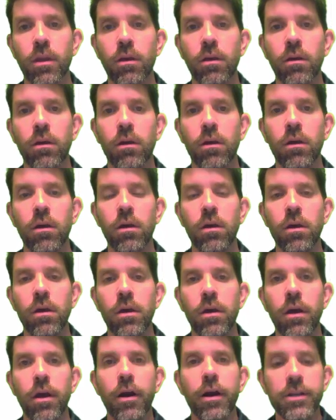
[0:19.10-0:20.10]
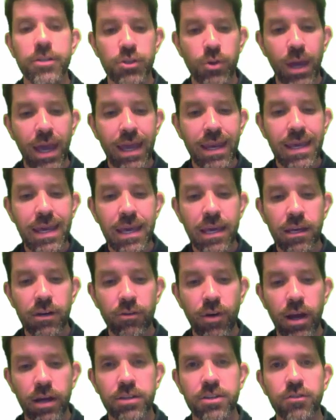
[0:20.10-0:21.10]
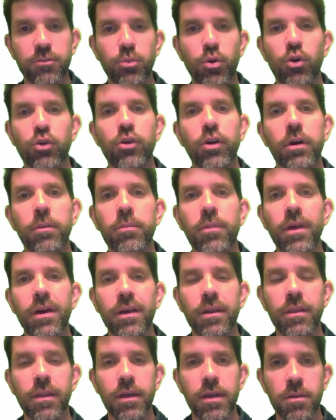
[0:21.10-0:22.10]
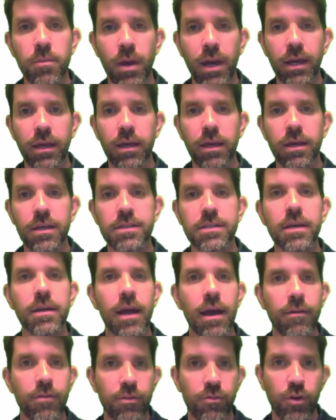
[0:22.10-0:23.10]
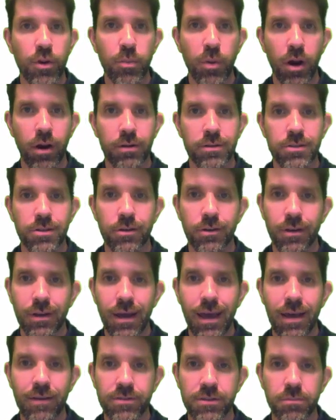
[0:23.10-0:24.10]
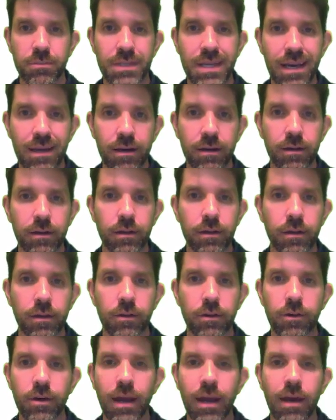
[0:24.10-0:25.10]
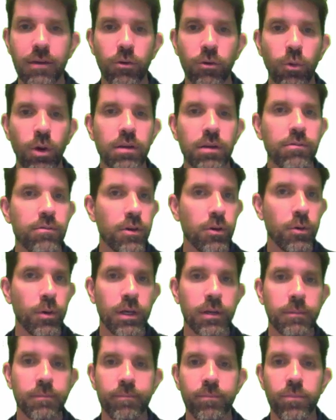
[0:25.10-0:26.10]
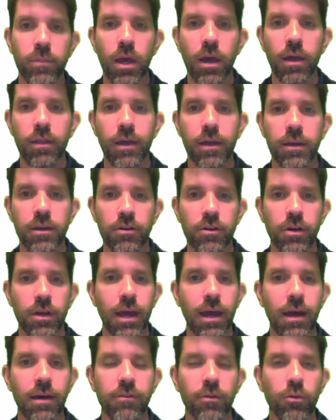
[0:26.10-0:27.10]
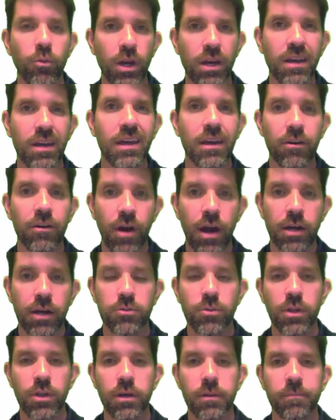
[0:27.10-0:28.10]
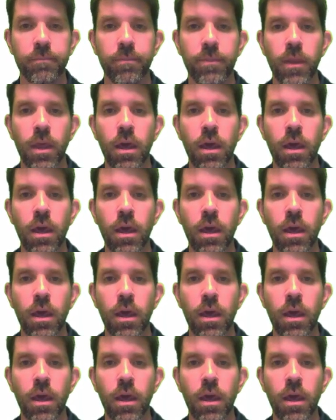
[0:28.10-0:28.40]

All right, so any interactive program that, that you make is going to have three parts. You're going to have some data, you're going to have a way to view it, and then you're going to have a way to interact with it.